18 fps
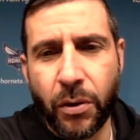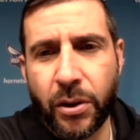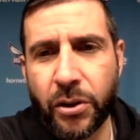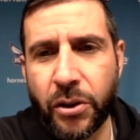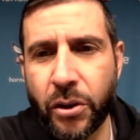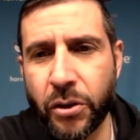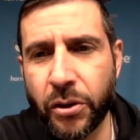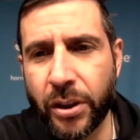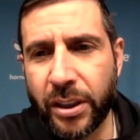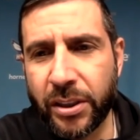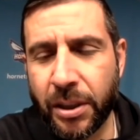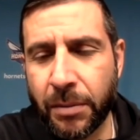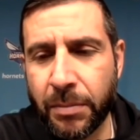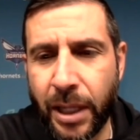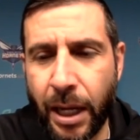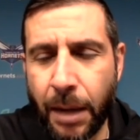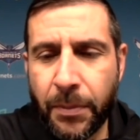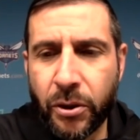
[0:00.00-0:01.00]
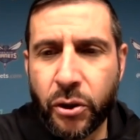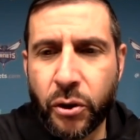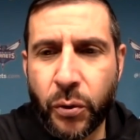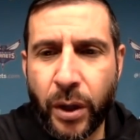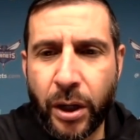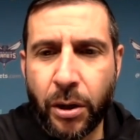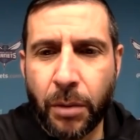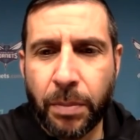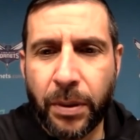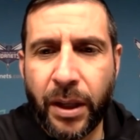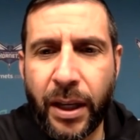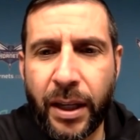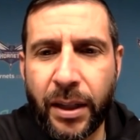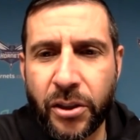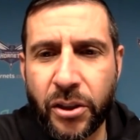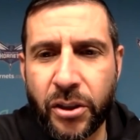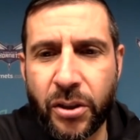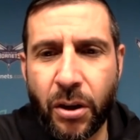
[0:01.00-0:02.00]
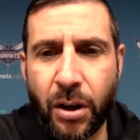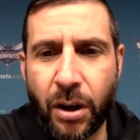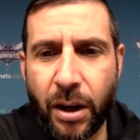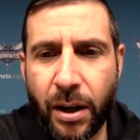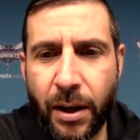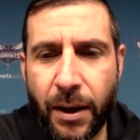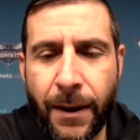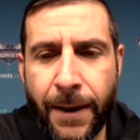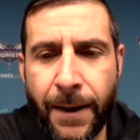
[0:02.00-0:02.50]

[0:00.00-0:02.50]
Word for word: there's usually some type of trigger play to start.